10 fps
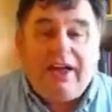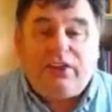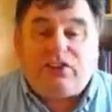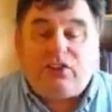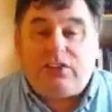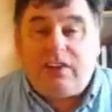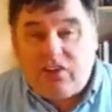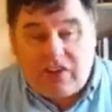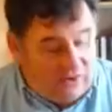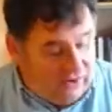The
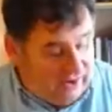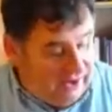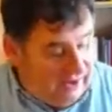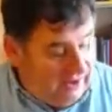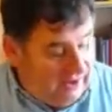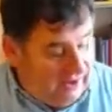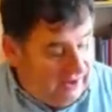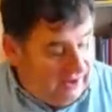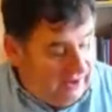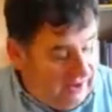judiciary is
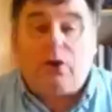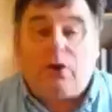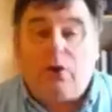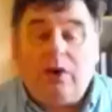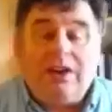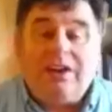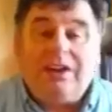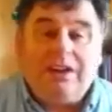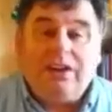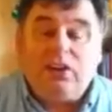going to
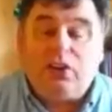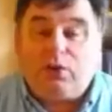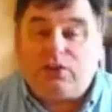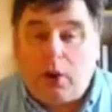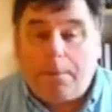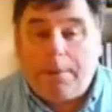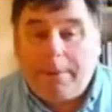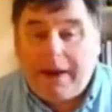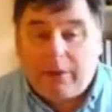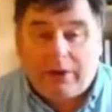usurp
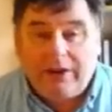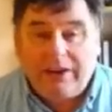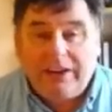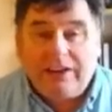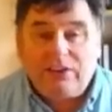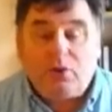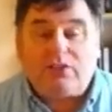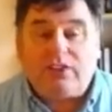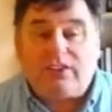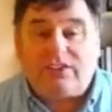power to
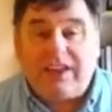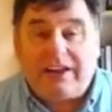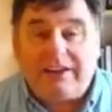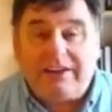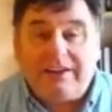which it is not